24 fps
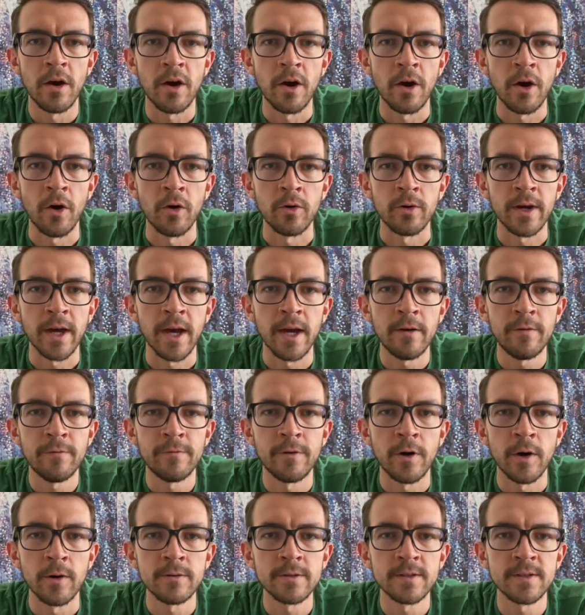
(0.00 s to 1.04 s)
Okay,
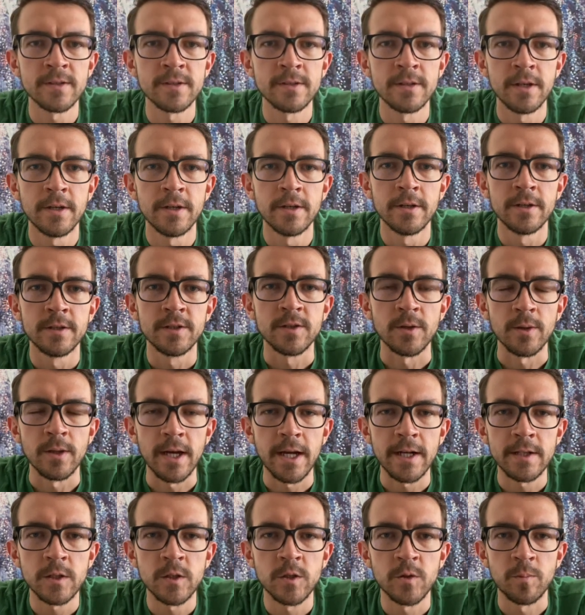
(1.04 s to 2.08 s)
folks, so
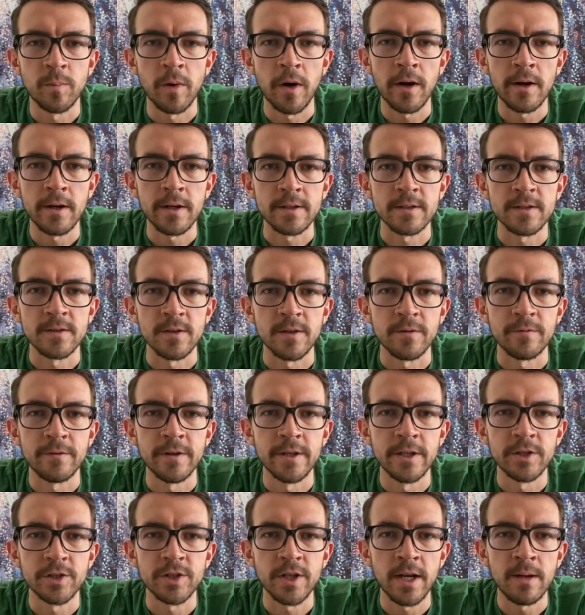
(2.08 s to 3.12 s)
that's Spark. So to
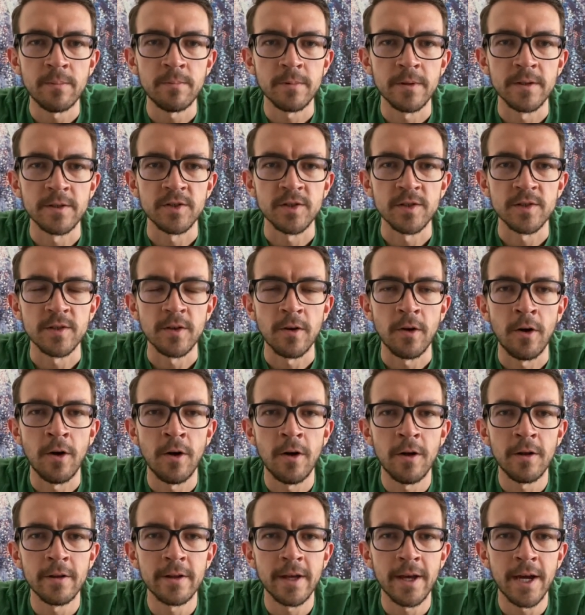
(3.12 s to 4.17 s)
finish up, let's just
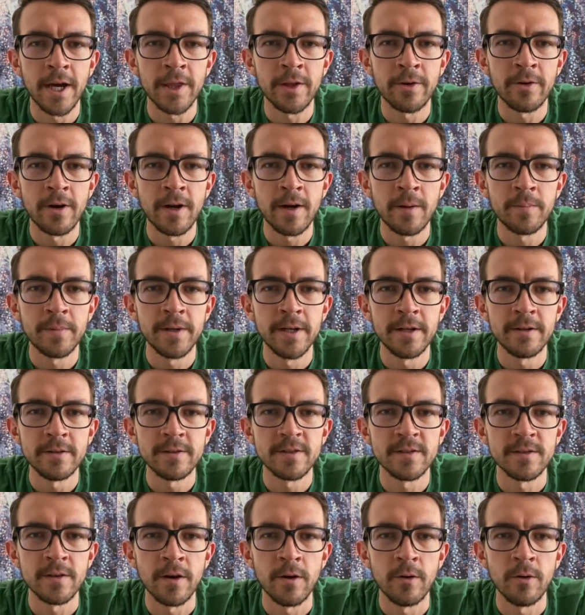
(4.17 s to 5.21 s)
all gather up here.
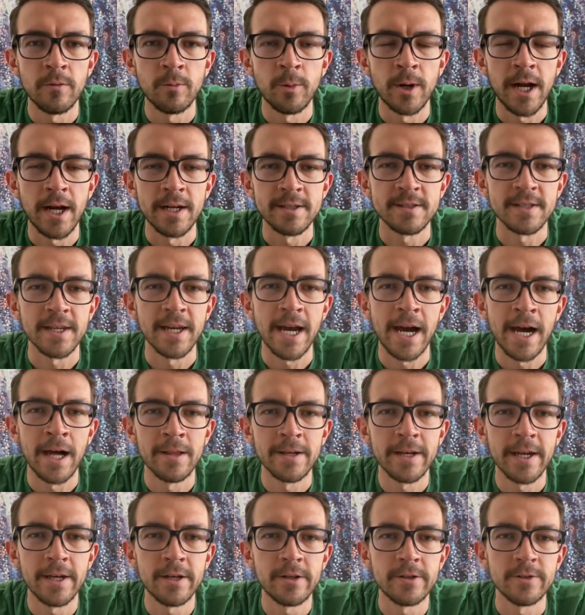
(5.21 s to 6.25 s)
So when I say
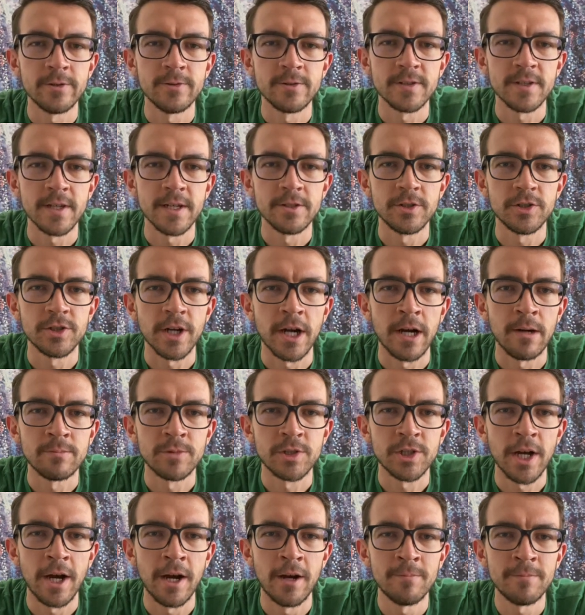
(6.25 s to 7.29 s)
alligator, you say chomp
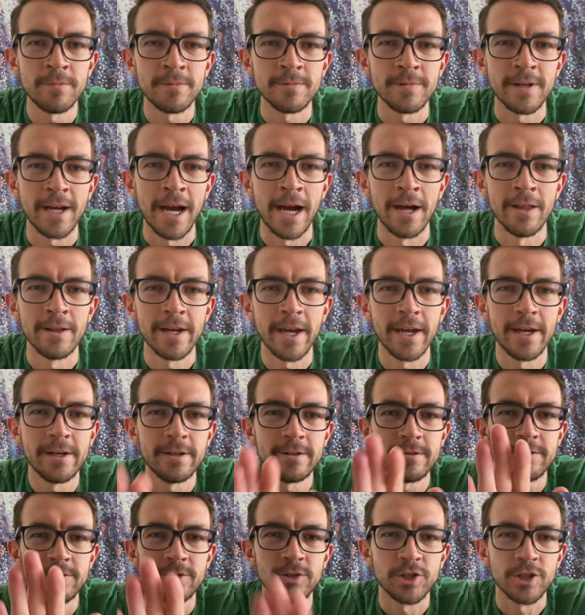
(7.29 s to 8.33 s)
chomp,
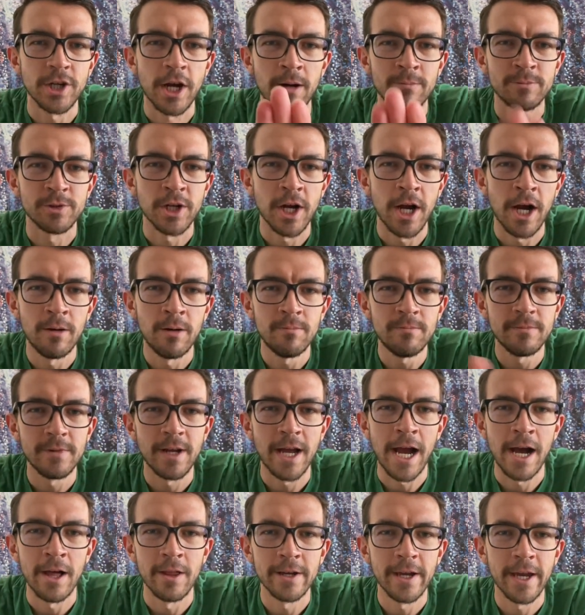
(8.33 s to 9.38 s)
alligator, chomp chomp,
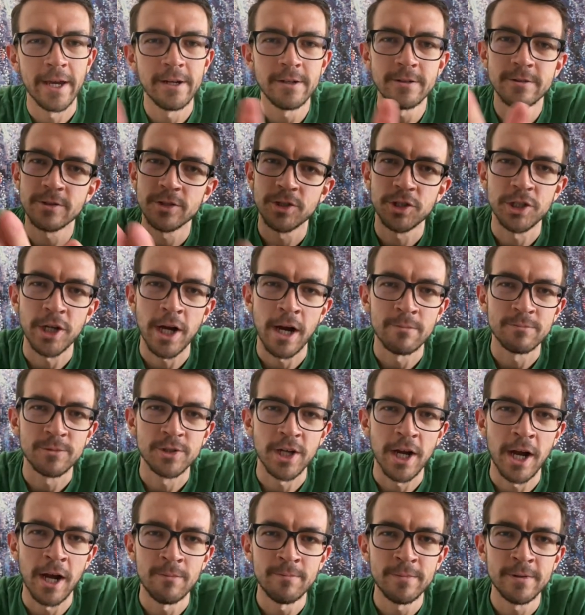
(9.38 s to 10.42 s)
alligator, chomp
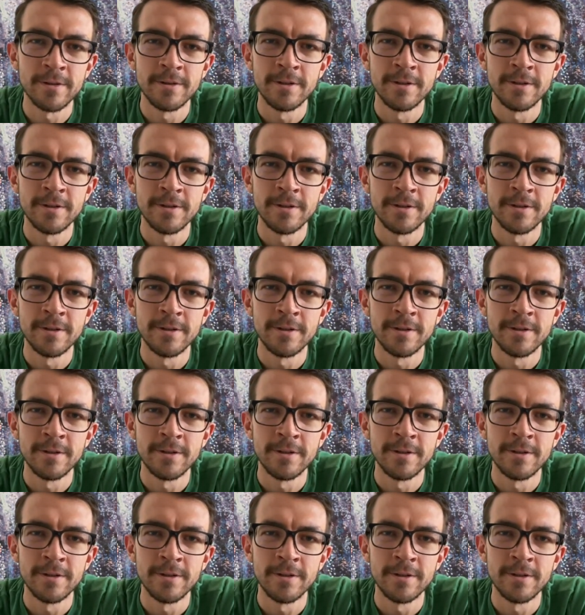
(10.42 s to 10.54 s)
chomp.